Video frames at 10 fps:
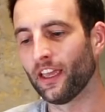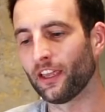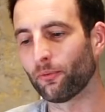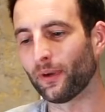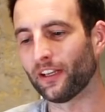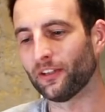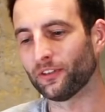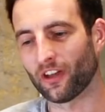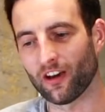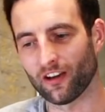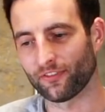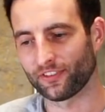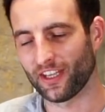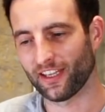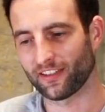If we lose half a
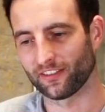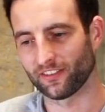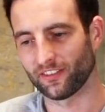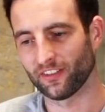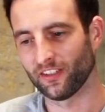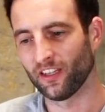second